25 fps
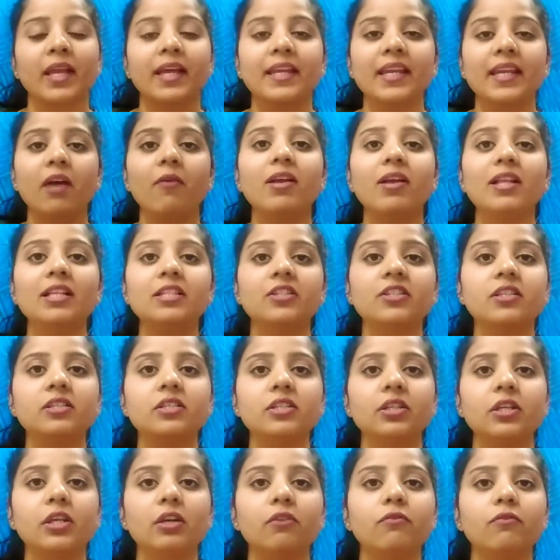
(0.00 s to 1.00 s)
Now I'll
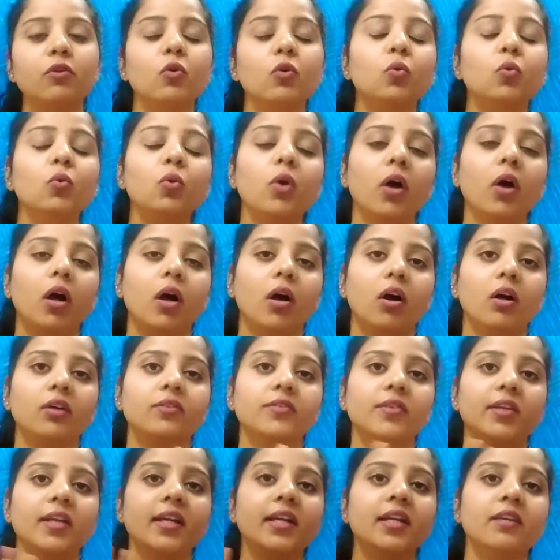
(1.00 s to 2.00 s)
just give you
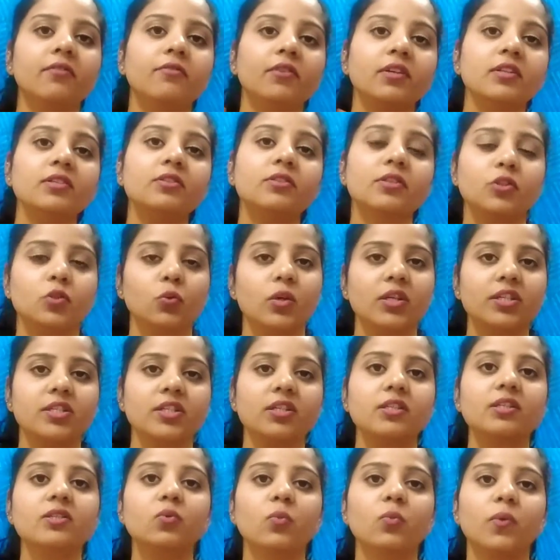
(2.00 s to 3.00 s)
three different
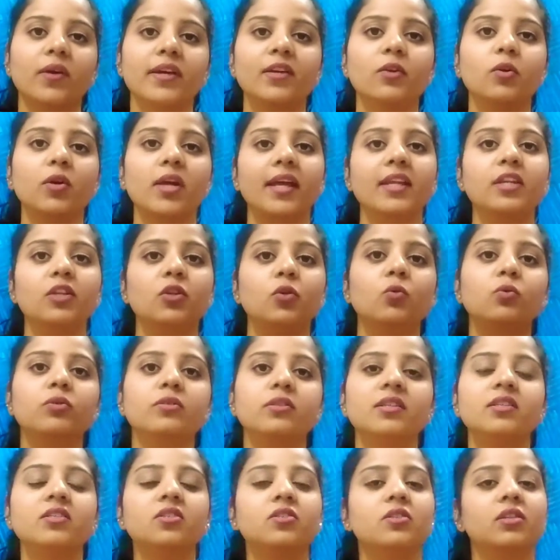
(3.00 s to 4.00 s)
situations where you can use
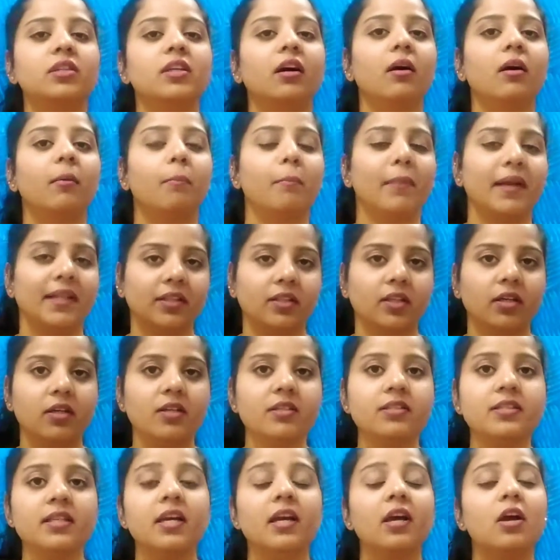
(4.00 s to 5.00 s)
these
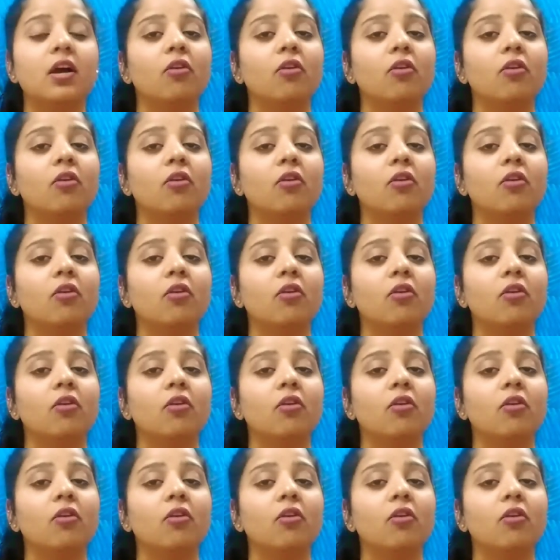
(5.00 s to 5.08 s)
methods.